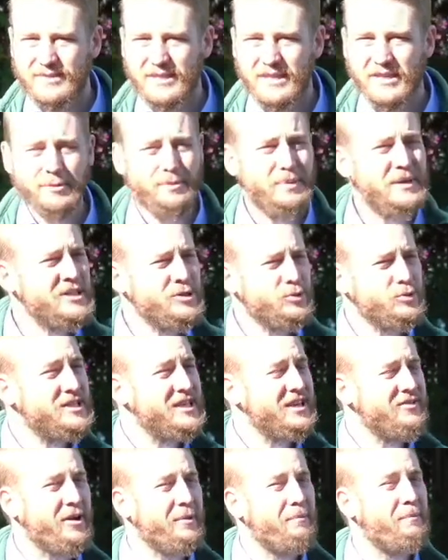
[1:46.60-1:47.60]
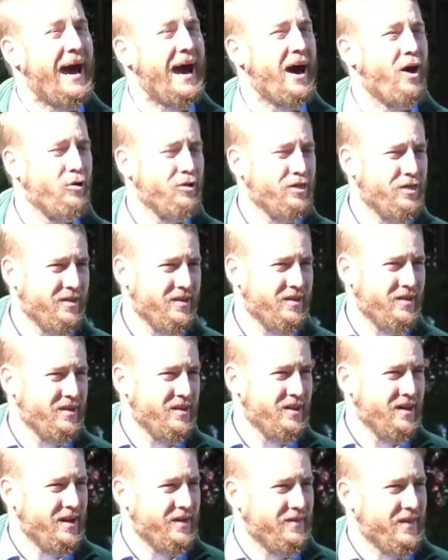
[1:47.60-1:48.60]
The beast was given a mouth
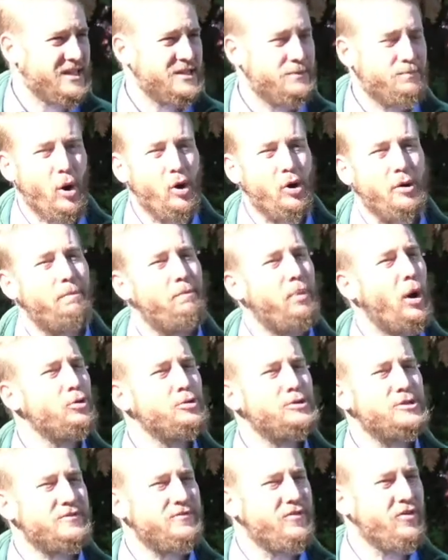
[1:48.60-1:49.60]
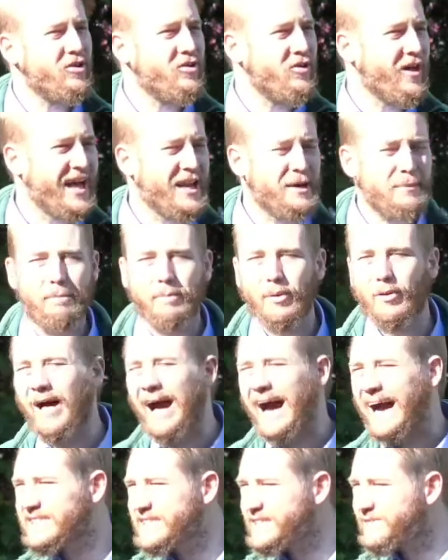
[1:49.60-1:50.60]
that spoke boastful and
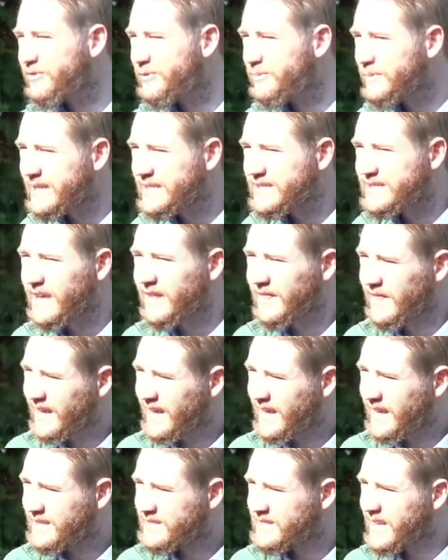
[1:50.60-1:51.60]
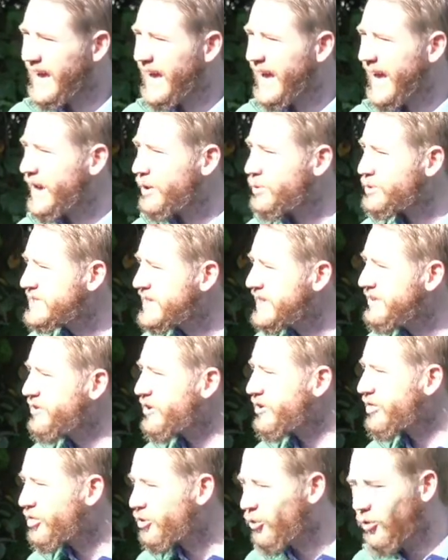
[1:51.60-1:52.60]
blasphemous things, and it was given
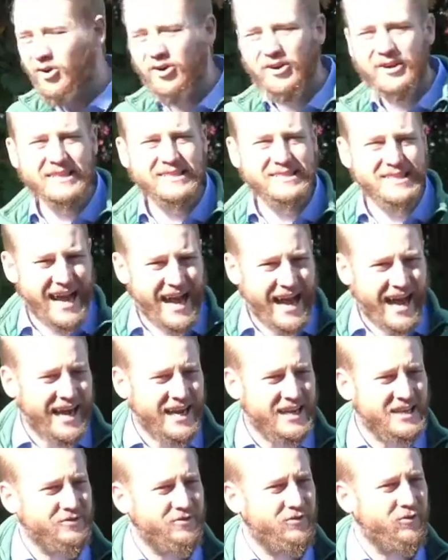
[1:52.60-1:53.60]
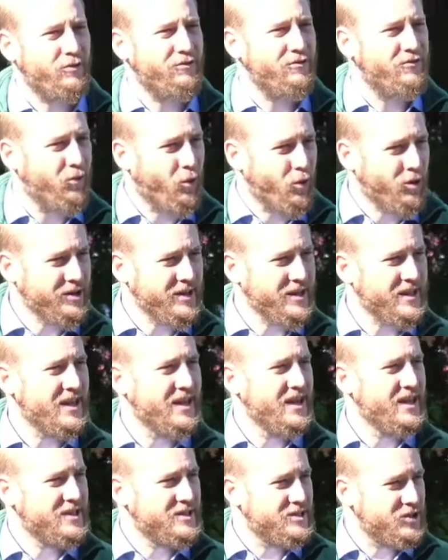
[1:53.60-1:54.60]
authority to act for
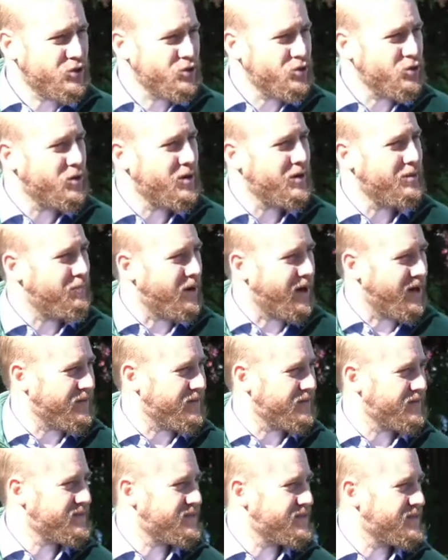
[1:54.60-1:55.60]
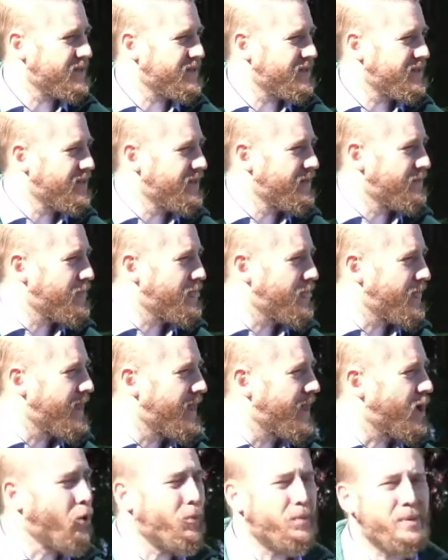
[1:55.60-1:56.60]
42 months.
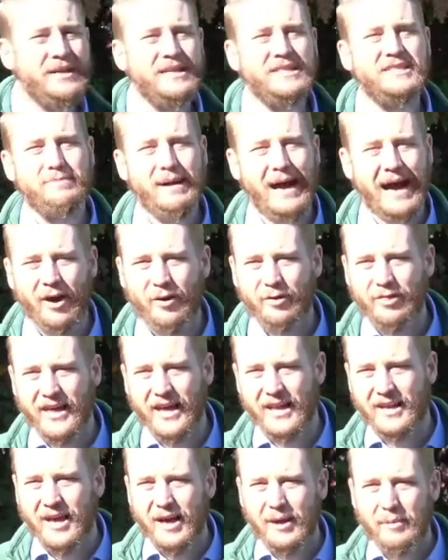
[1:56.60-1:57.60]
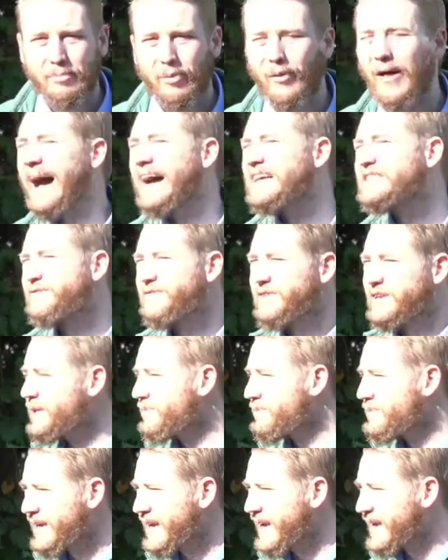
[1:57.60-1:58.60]
It opened its mouth and
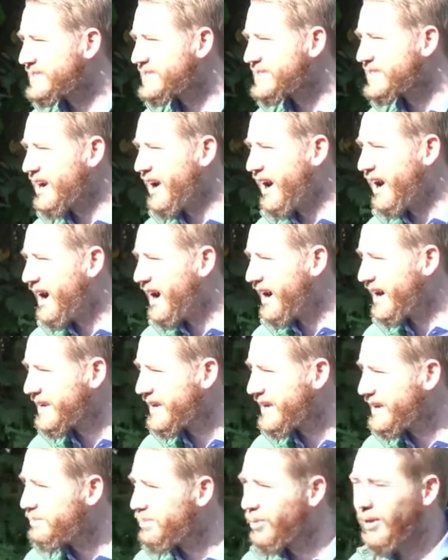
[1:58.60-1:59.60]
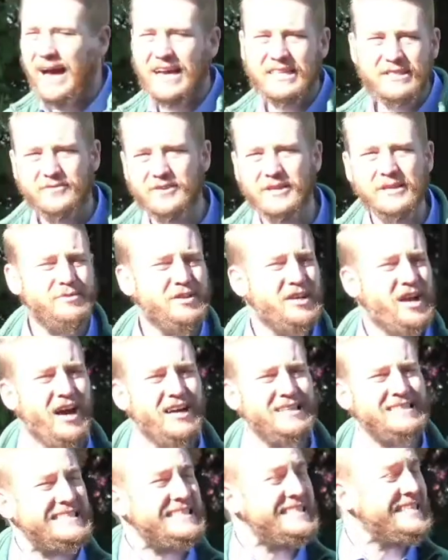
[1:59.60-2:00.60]
blasphemed against God. It blasphemed
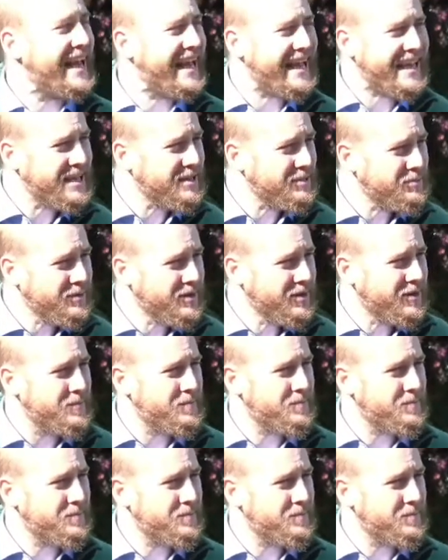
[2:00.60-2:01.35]
God's name,